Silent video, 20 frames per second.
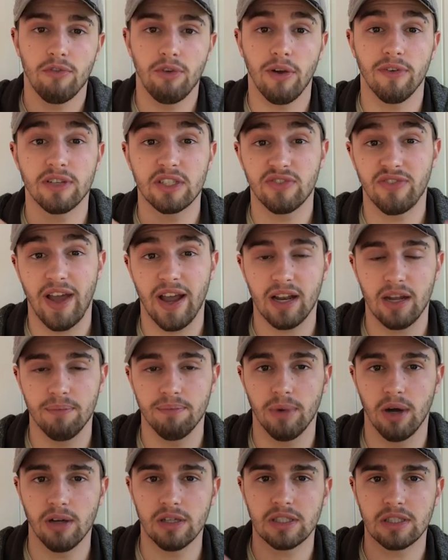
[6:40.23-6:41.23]
full of
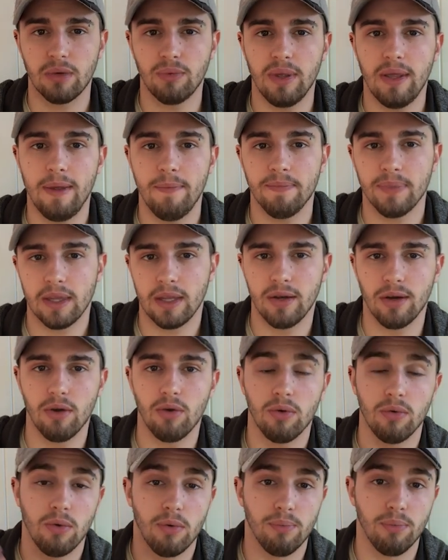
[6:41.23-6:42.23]
sphagnum moss that we, you
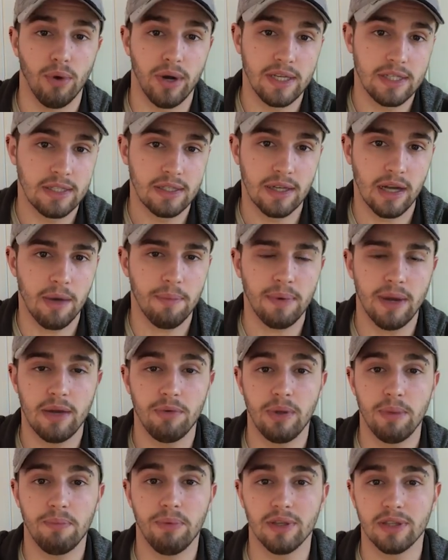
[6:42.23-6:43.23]
know, moistened up
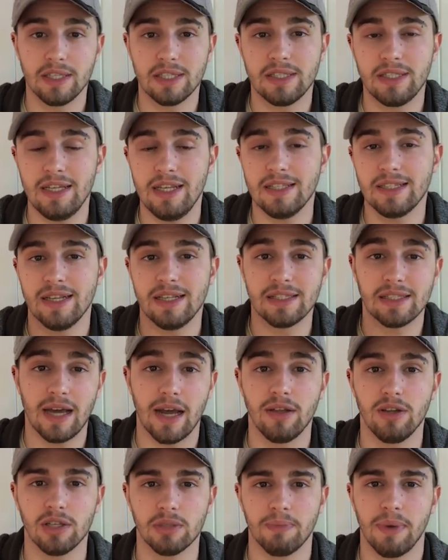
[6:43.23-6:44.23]
and we put the seeds
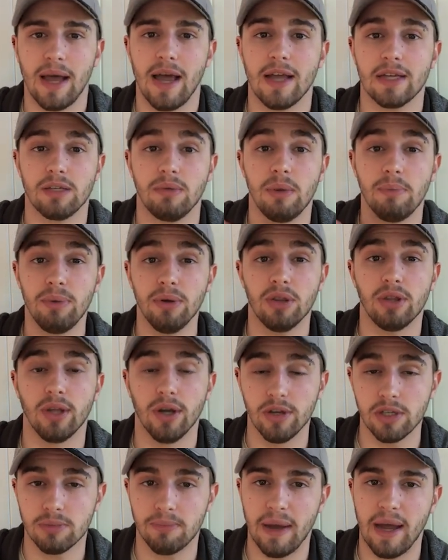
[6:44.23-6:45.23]
inside of those bags and we put
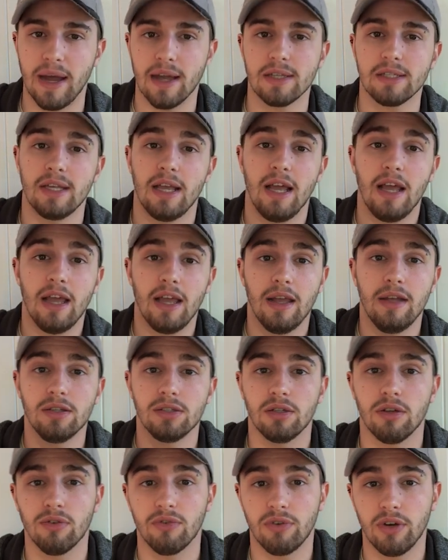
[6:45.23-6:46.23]
those bags
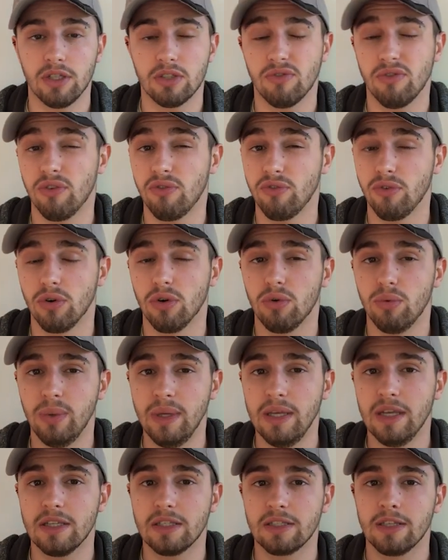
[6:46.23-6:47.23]
into the fridge for four
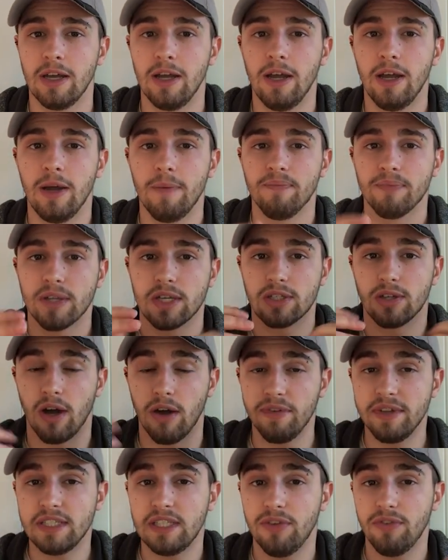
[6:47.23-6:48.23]
weeks. So
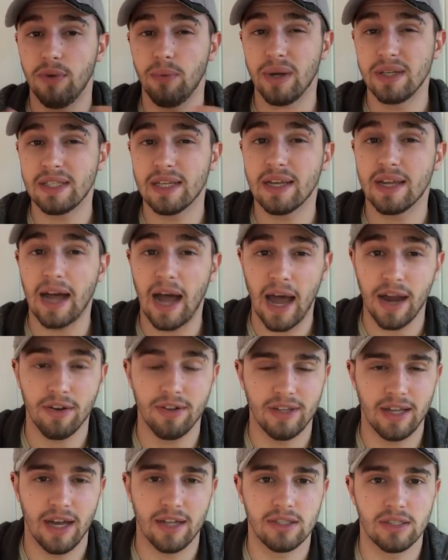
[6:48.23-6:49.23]
obviously if you want a guide
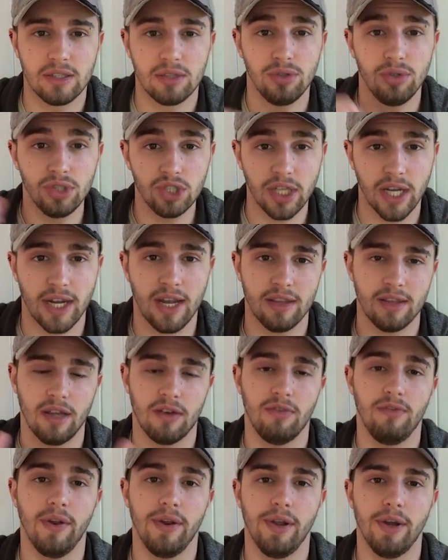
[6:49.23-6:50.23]
on that, do check out
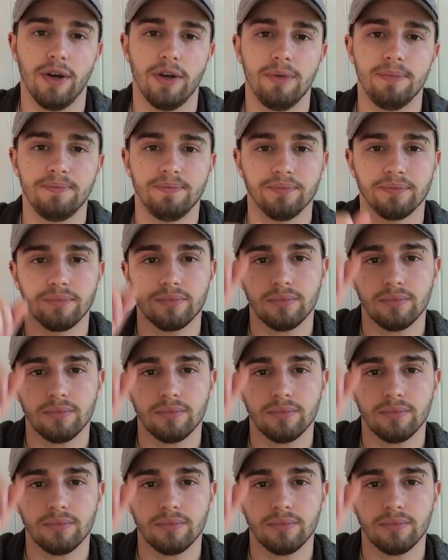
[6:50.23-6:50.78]
that video